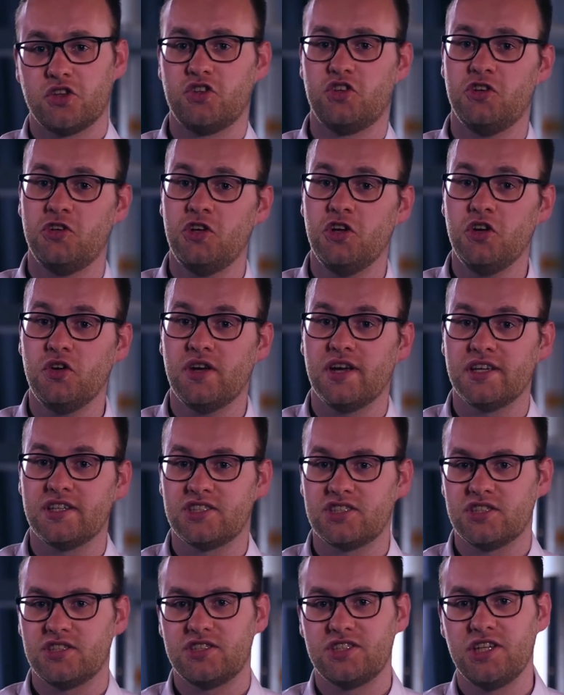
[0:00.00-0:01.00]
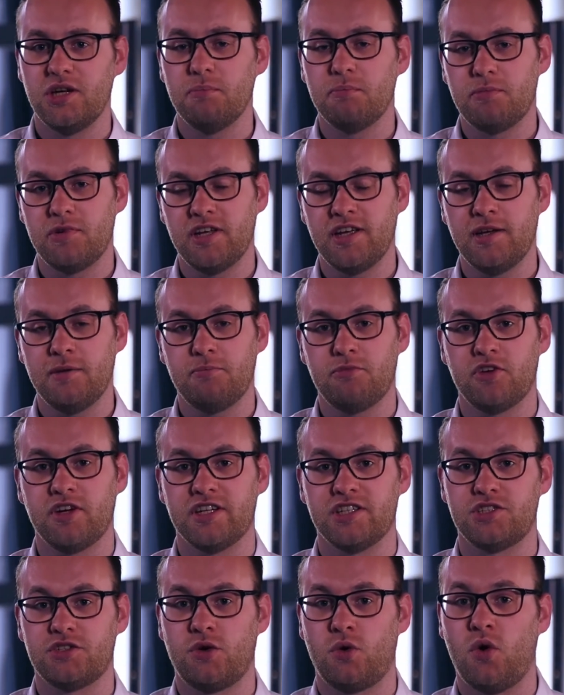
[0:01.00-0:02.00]
To do this, simply
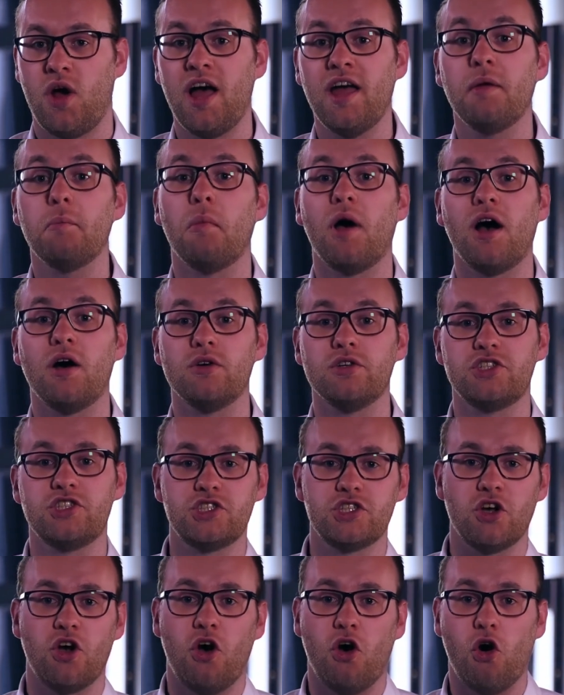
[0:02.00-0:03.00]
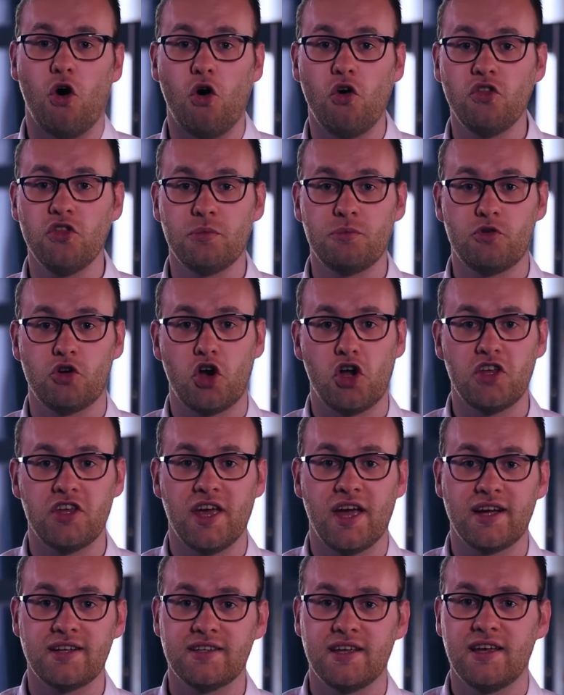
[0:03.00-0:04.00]
press right mouse on the
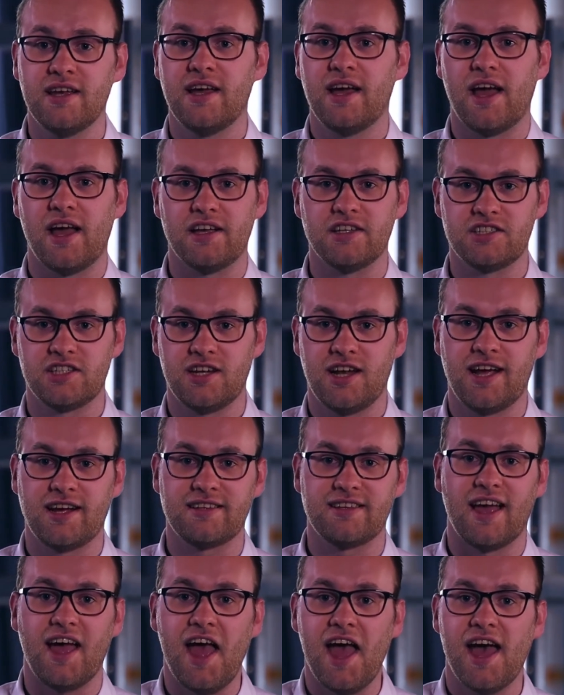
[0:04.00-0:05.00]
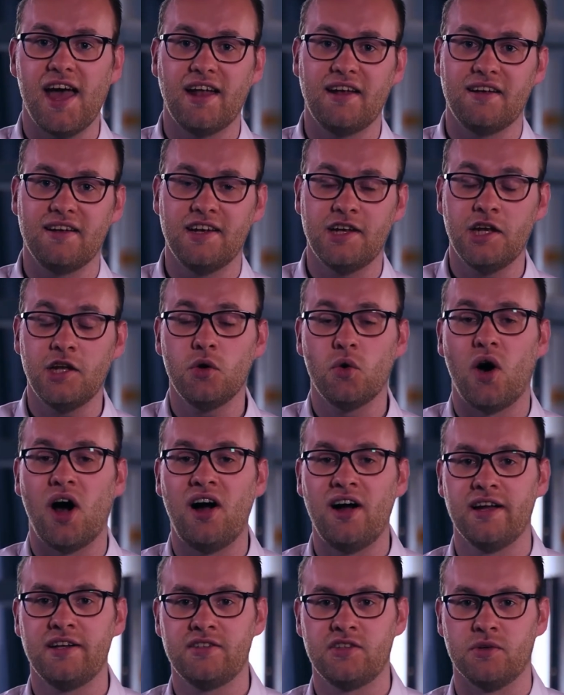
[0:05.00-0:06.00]
project and select Add New
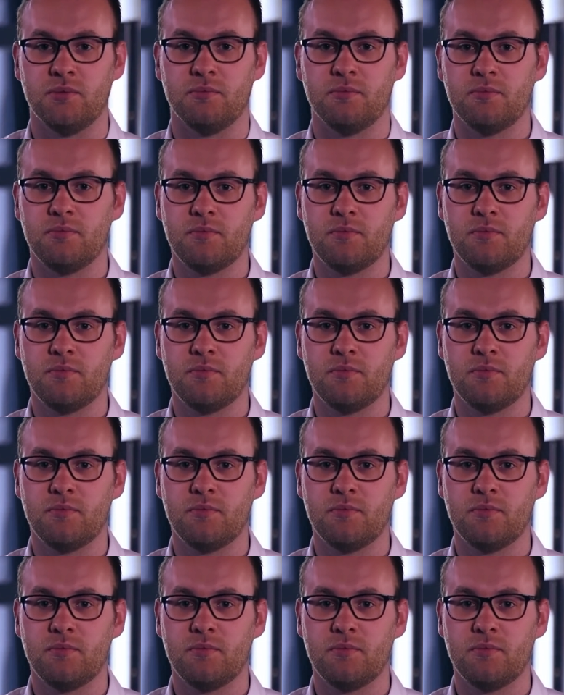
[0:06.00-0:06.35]
Item.